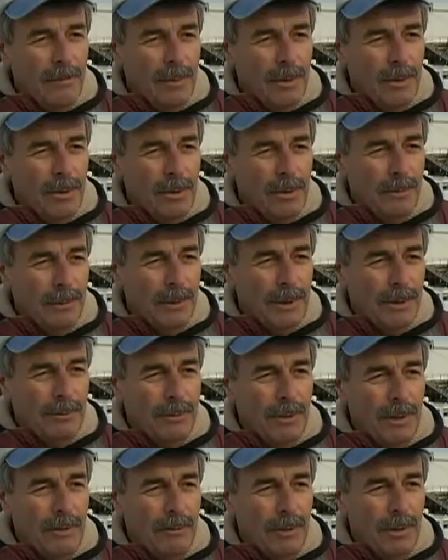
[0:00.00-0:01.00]
I mean, you almost
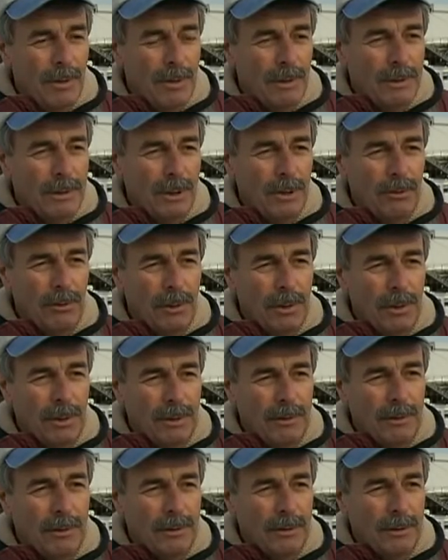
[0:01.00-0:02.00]
have to have a college degree
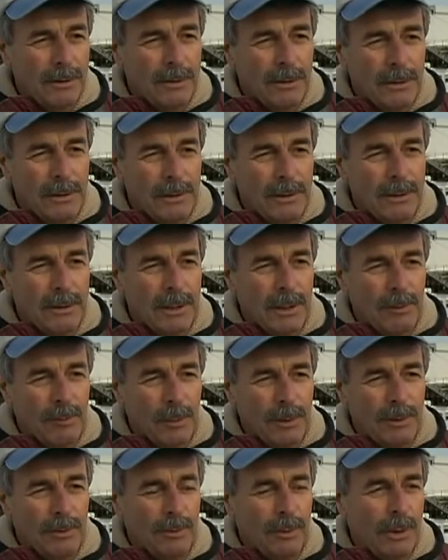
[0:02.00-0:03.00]
to, to, to
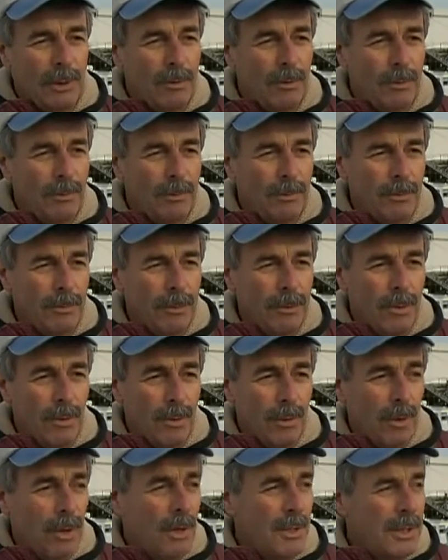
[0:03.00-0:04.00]
understand what's really going,
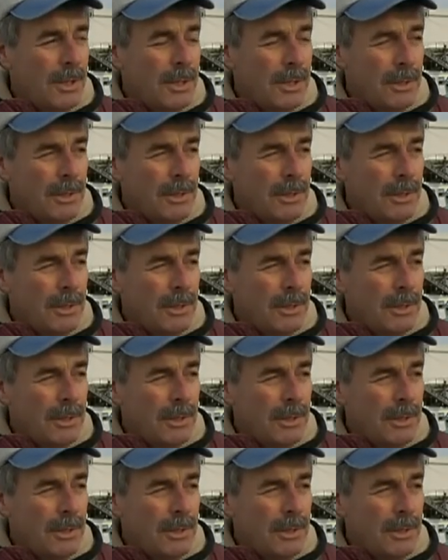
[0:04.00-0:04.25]
going on in this